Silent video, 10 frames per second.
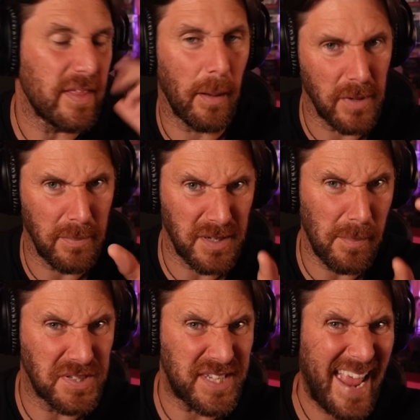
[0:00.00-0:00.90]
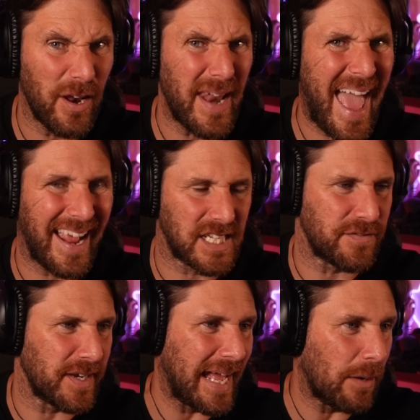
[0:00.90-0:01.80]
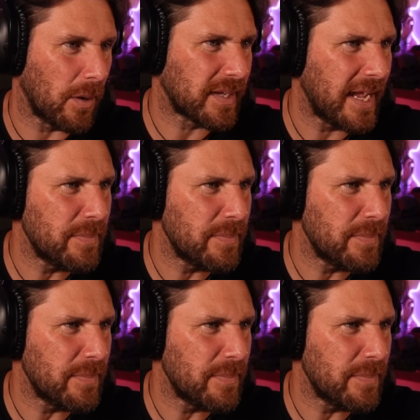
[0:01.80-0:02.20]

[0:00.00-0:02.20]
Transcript: I'm, I'm, staying on X for now, okay?